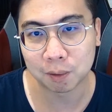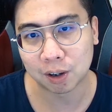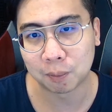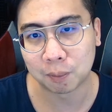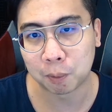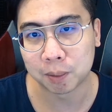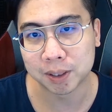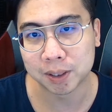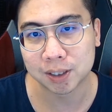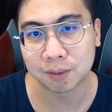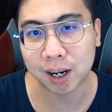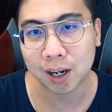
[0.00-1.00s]

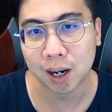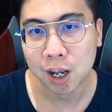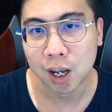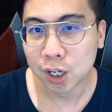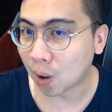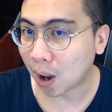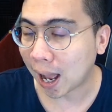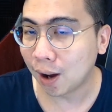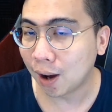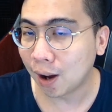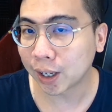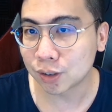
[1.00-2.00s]
appointments, right? So
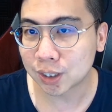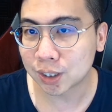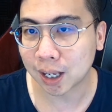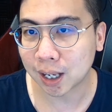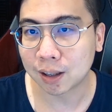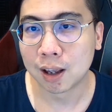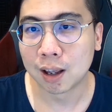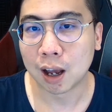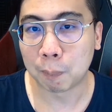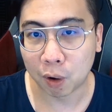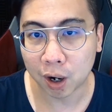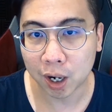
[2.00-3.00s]
how can you set
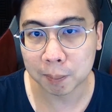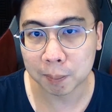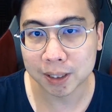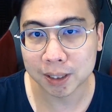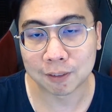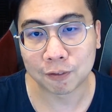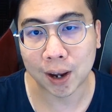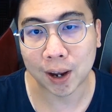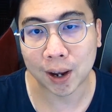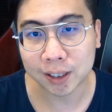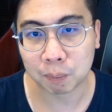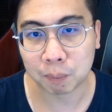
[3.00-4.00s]
appointments and
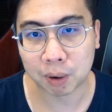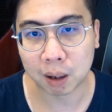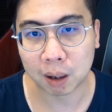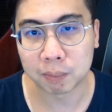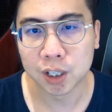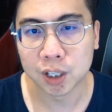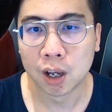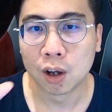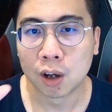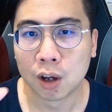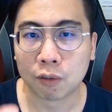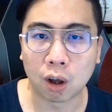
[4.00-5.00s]
finding their problems?
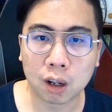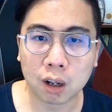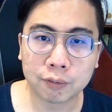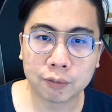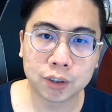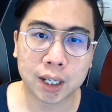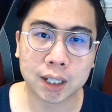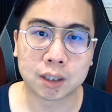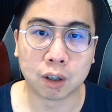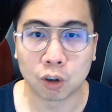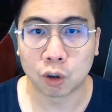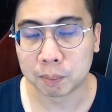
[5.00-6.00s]
For all of you that
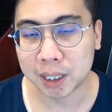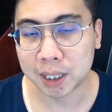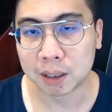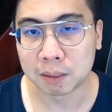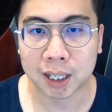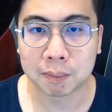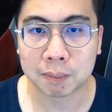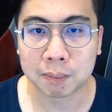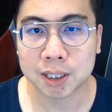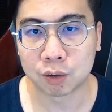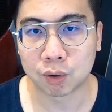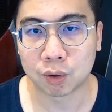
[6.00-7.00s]
don't know me, my name is
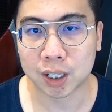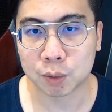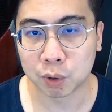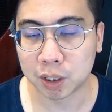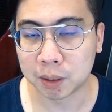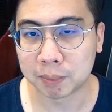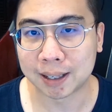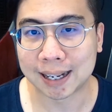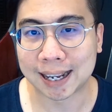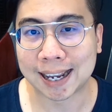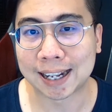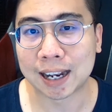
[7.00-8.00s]
Andreas Budiman,
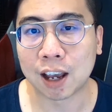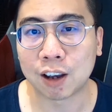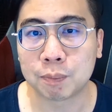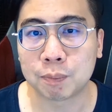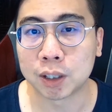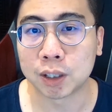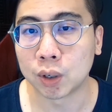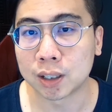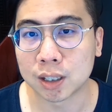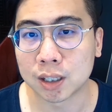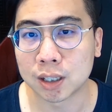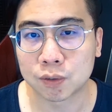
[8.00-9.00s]
and I've been doing
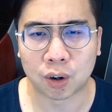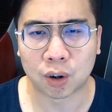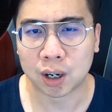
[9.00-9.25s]
this for